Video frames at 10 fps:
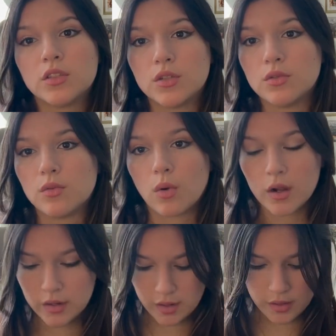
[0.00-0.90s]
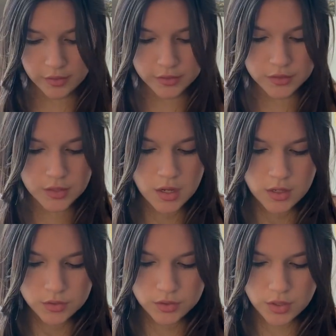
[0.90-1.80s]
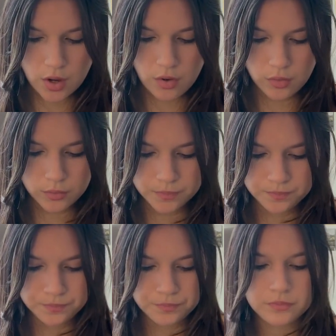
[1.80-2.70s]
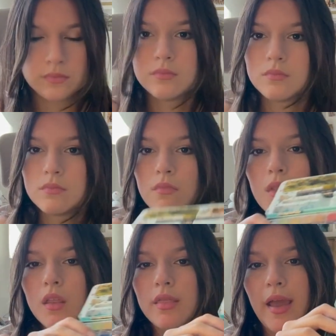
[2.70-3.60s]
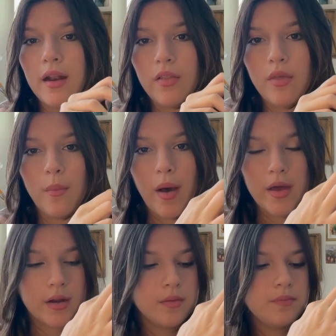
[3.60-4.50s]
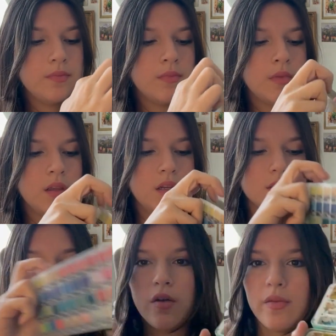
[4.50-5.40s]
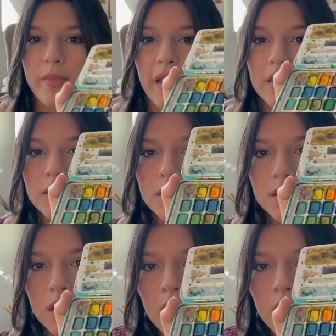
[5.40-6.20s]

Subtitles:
do the watercolors. So then on the bottom is all the paints.